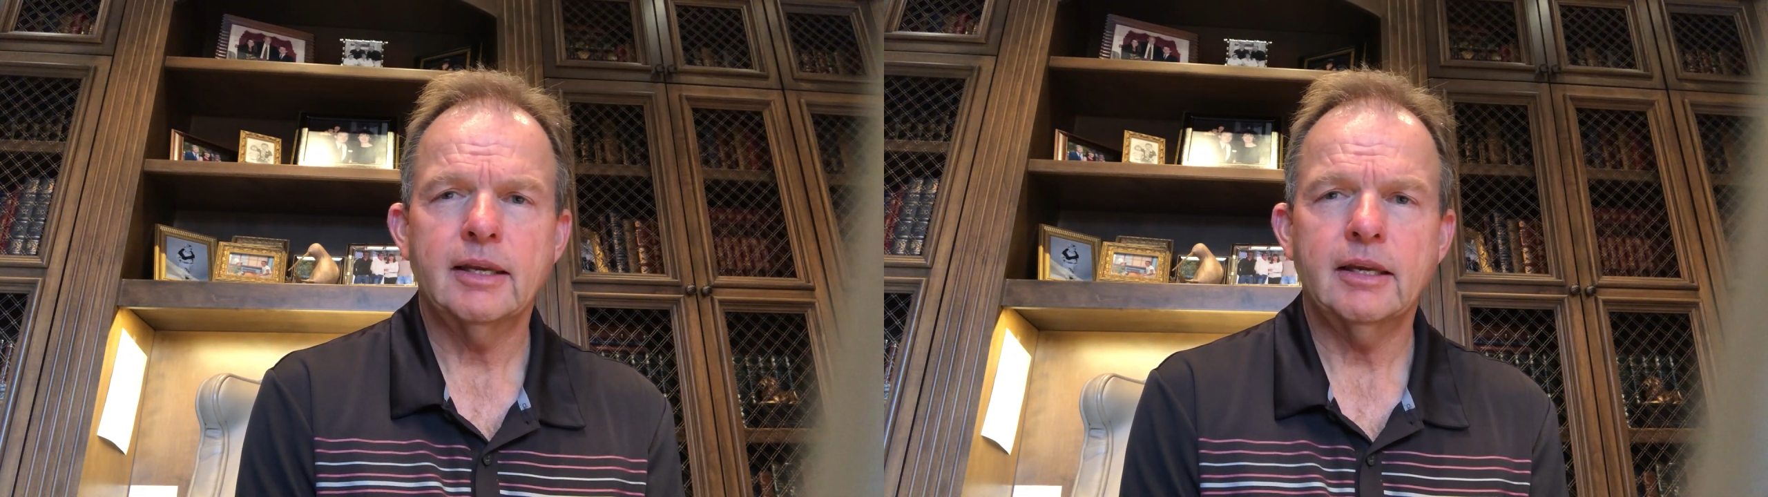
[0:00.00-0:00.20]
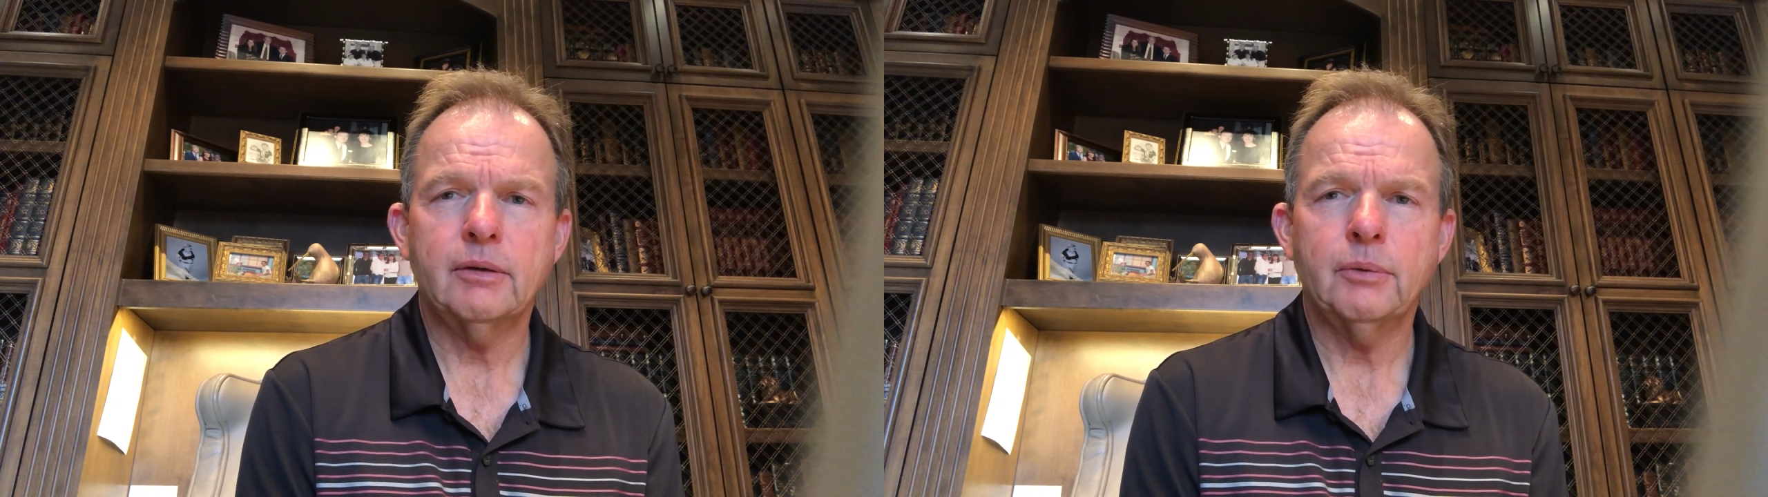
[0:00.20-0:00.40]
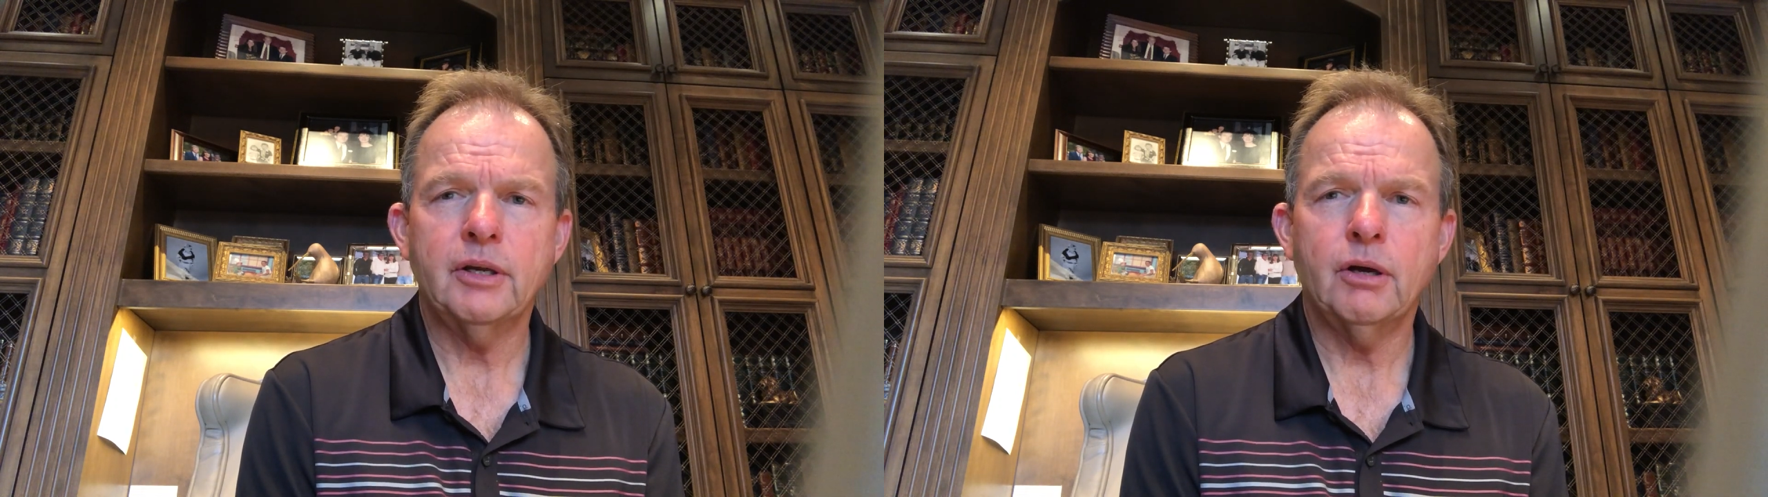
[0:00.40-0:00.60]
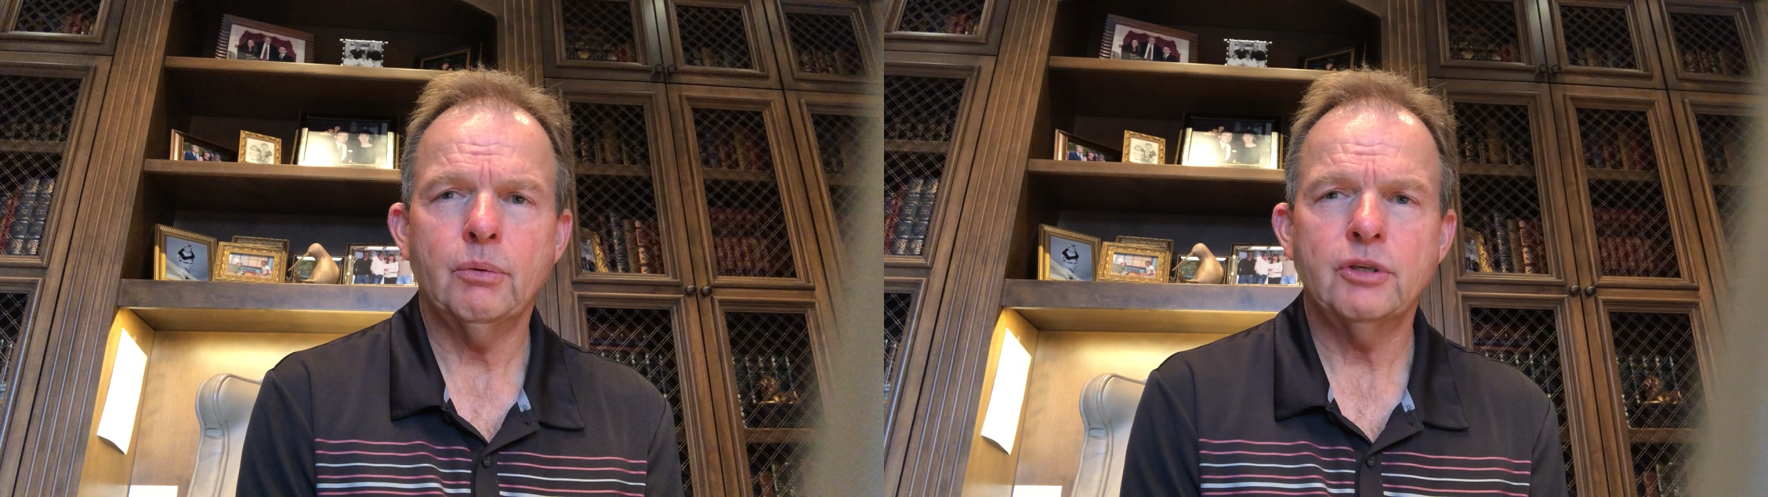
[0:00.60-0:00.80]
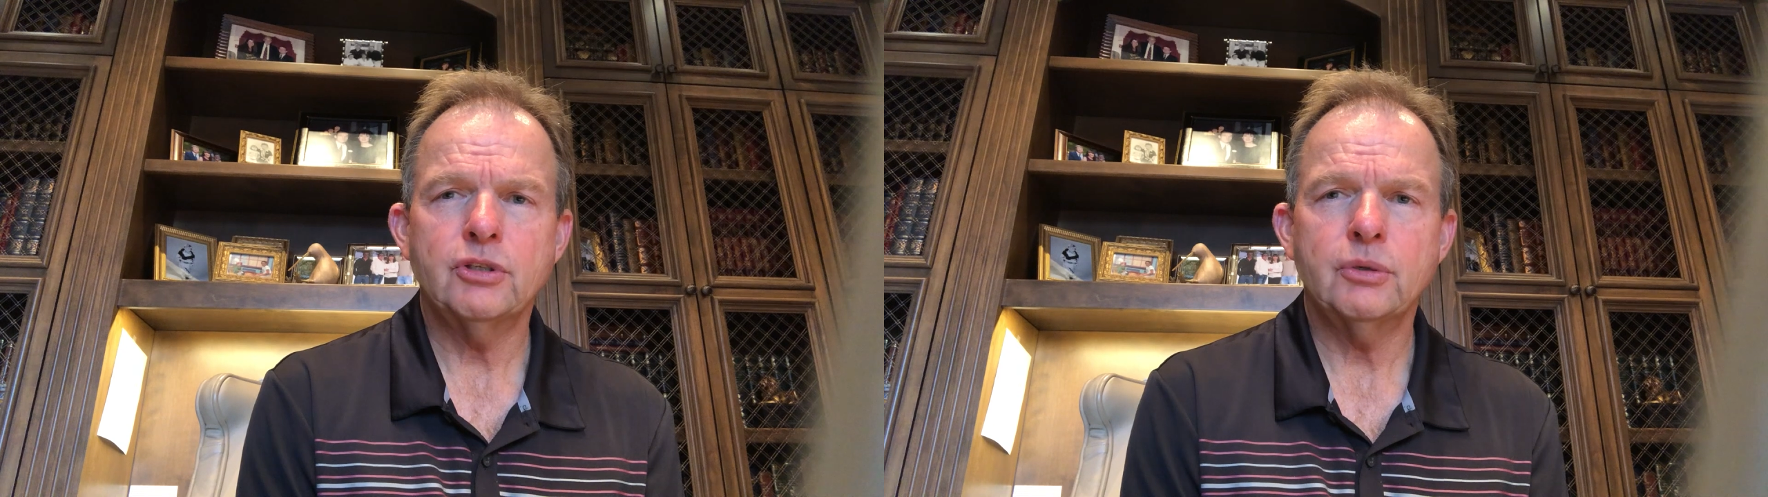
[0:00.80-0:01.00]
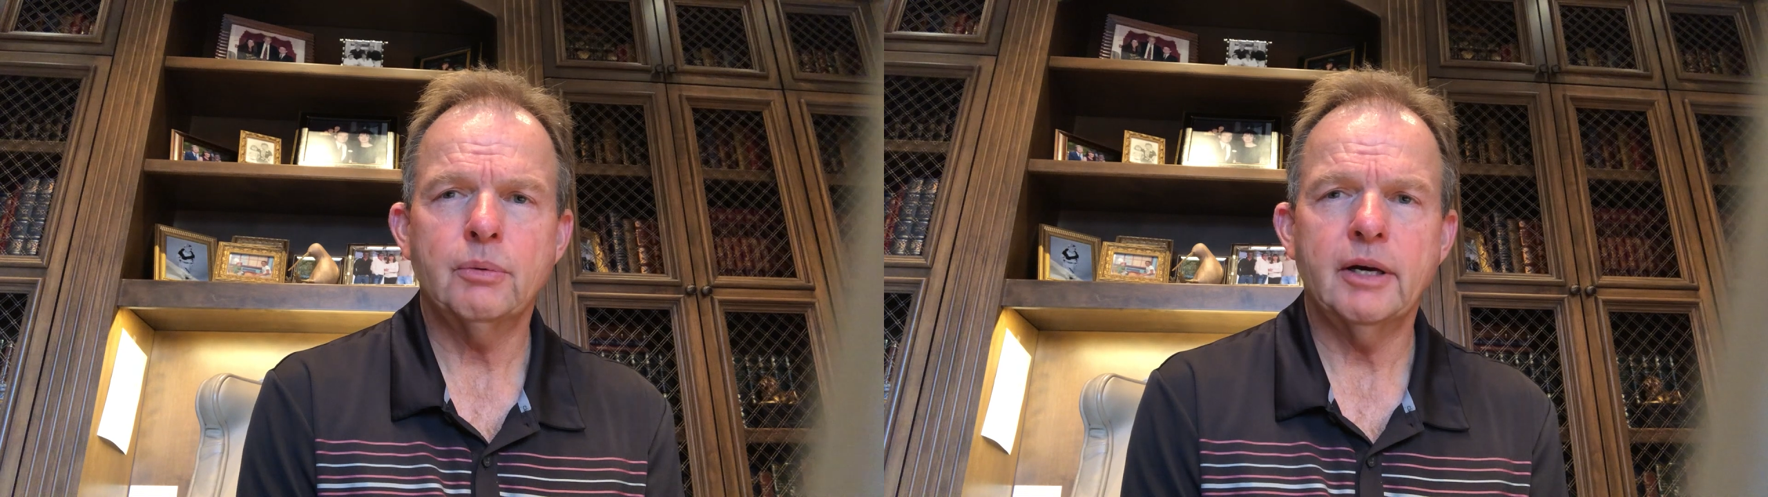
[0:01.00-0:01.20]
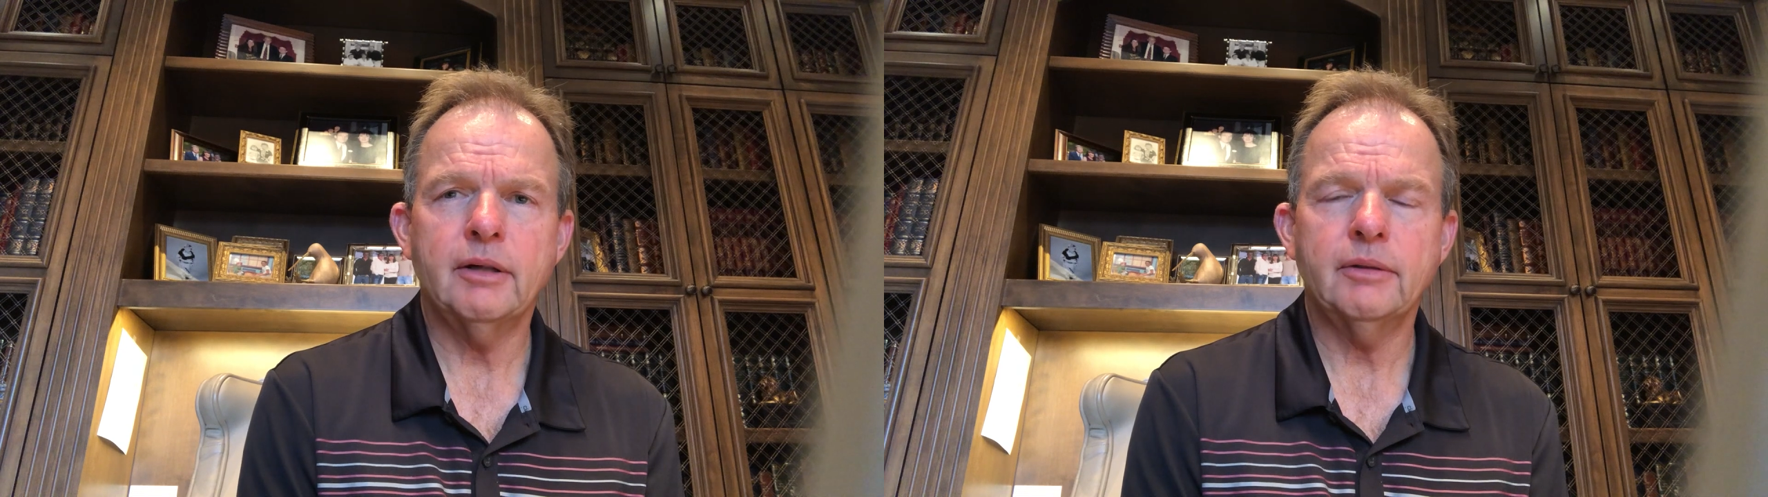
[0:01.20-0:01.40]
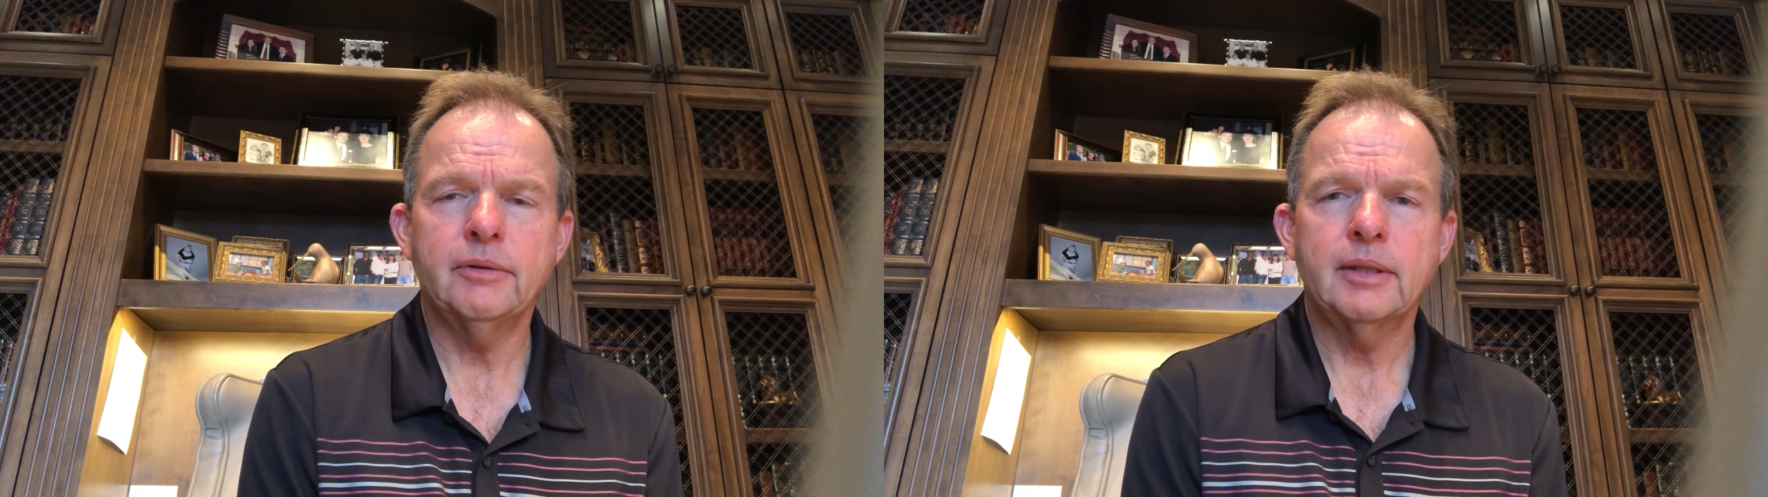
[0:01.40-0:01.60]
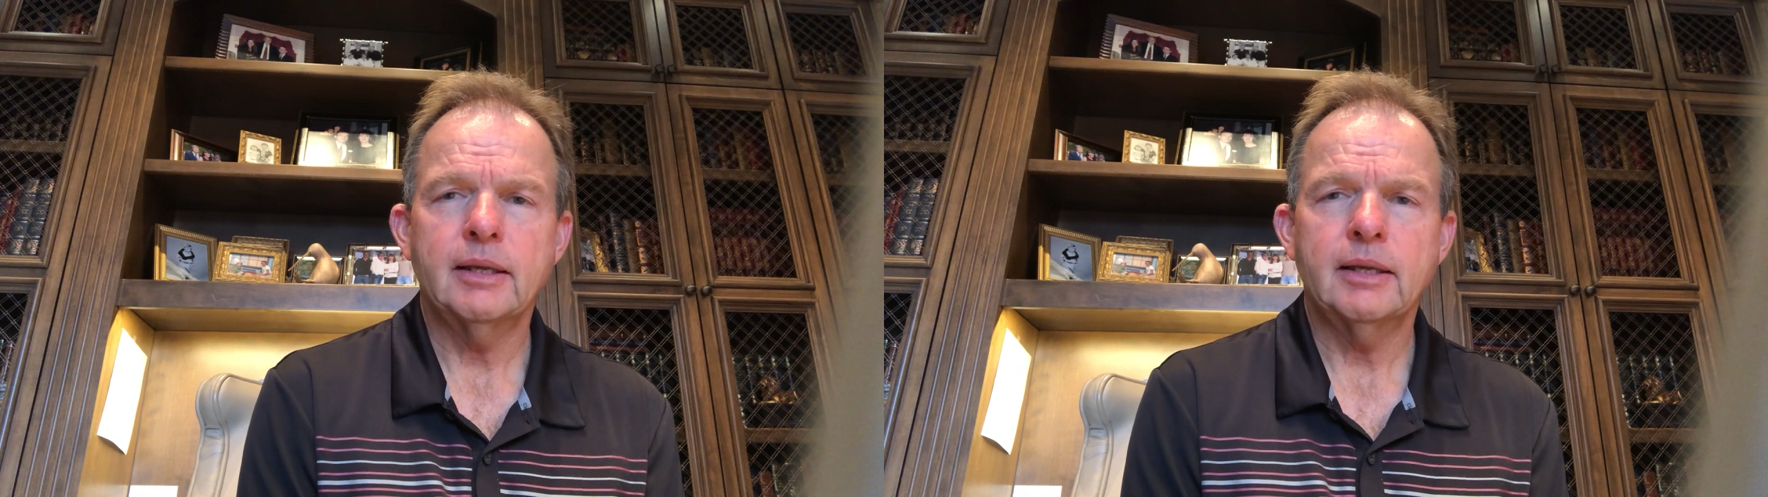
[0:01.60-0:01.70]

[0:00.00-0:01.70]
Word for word: And we all wish you well.